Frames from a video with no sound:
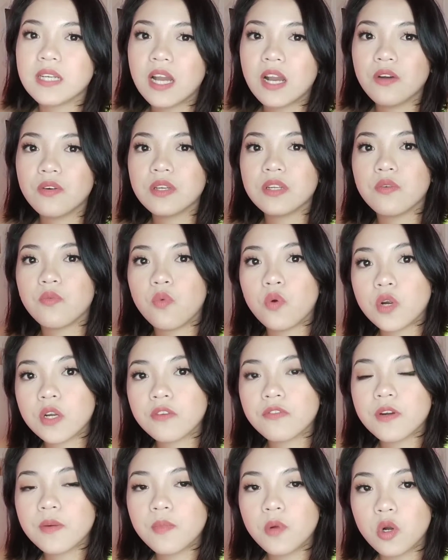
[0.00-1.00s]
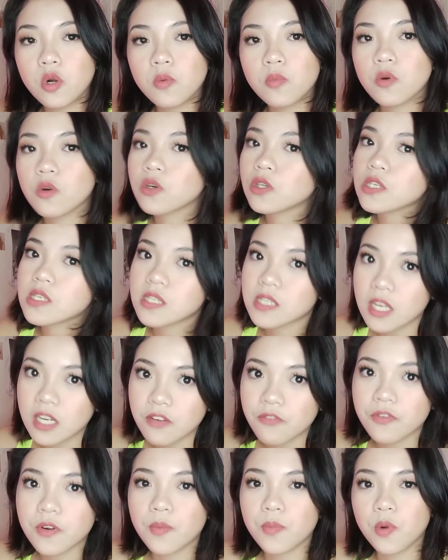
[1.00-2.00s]
are now in a work from home or
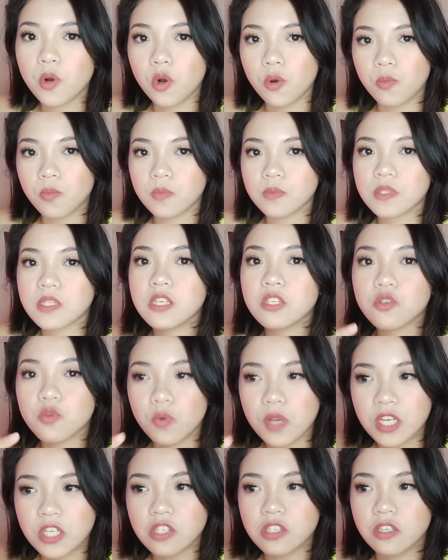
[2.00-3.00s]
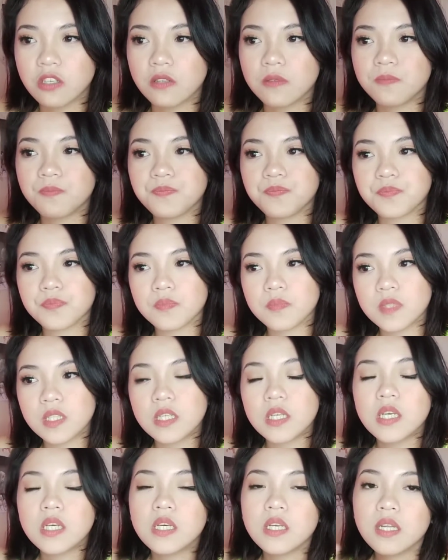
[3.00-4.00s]
study from home situation.
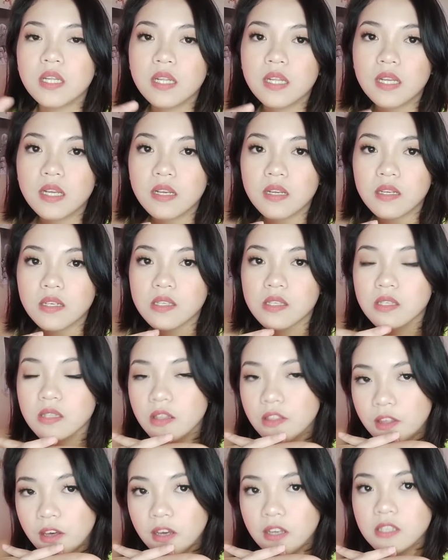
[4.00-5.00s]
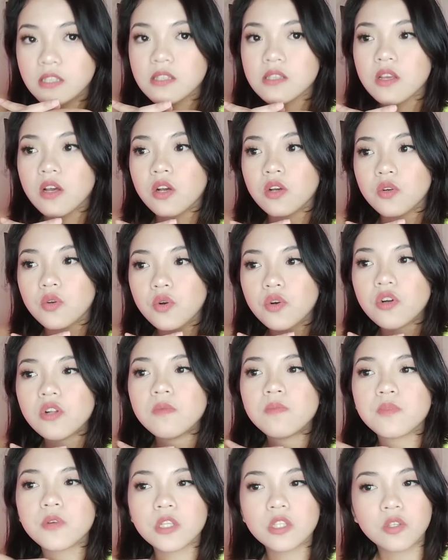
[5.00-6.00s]
Thus,
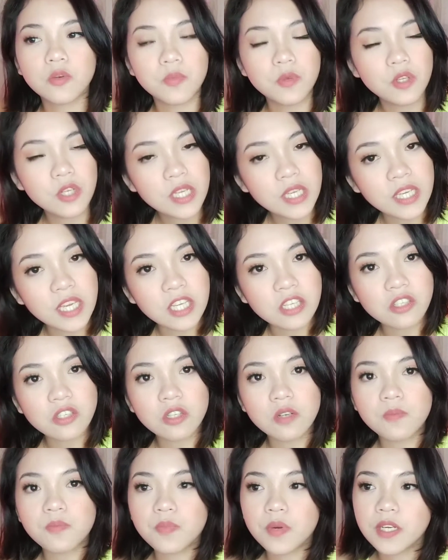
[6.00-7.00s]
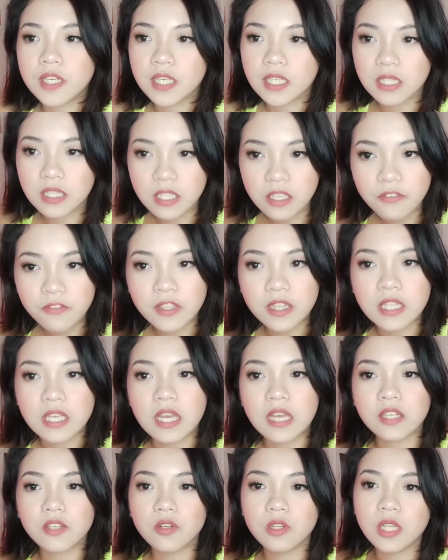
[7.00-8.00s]
Google brought communication,
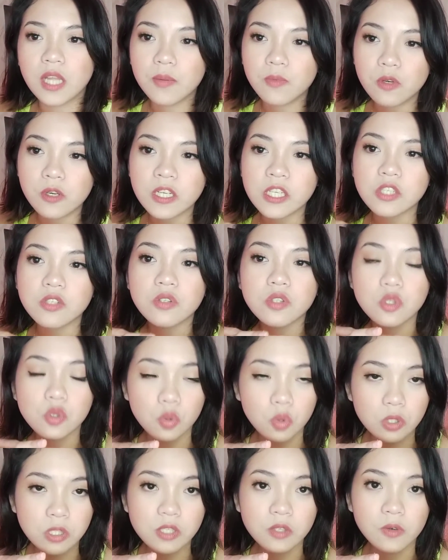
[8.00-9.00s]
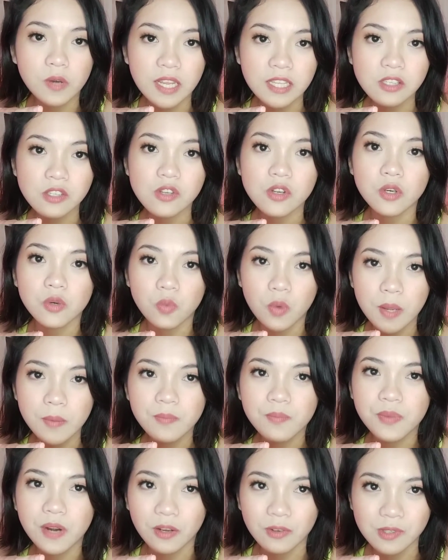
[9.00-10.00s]
productivity, and collaboration tools right to your
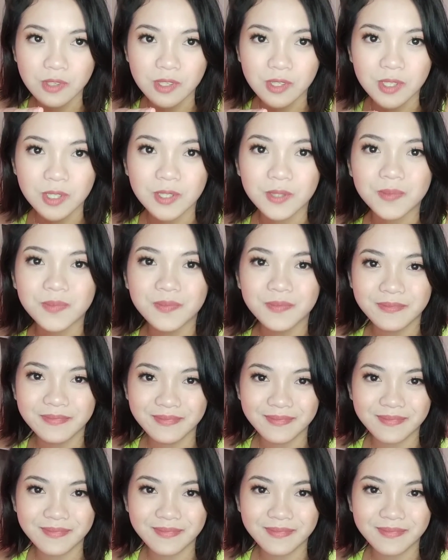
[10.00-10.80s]
web browser.